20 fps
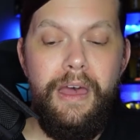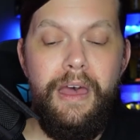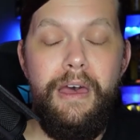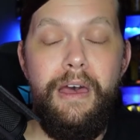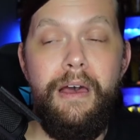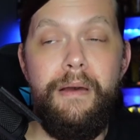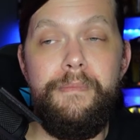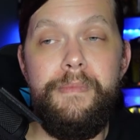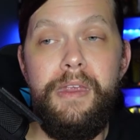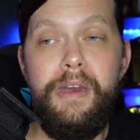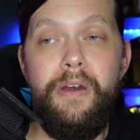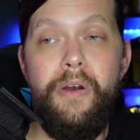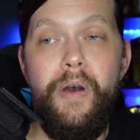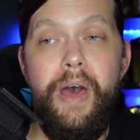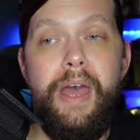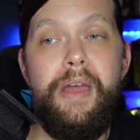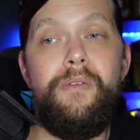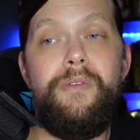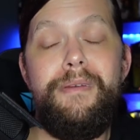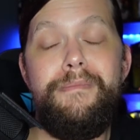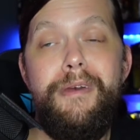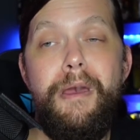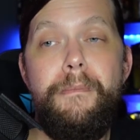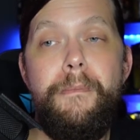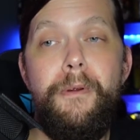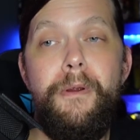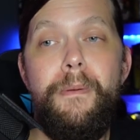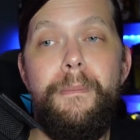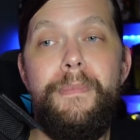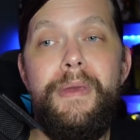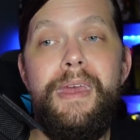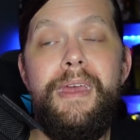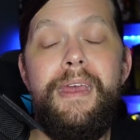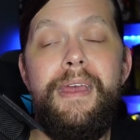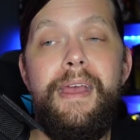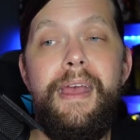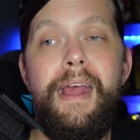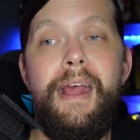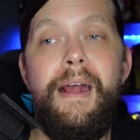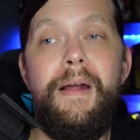Um, you know, I remember
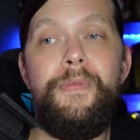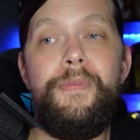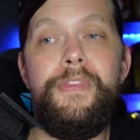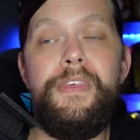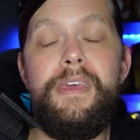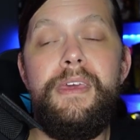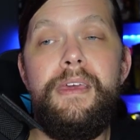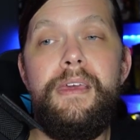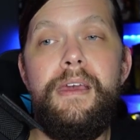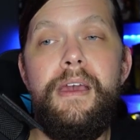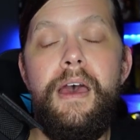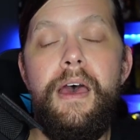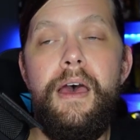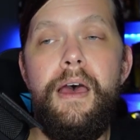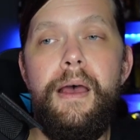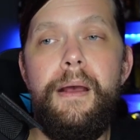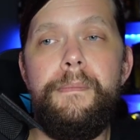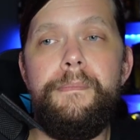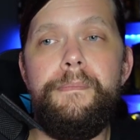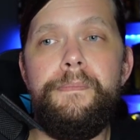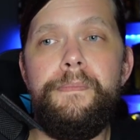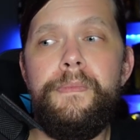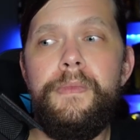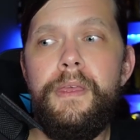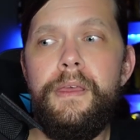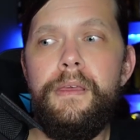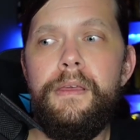being at the um,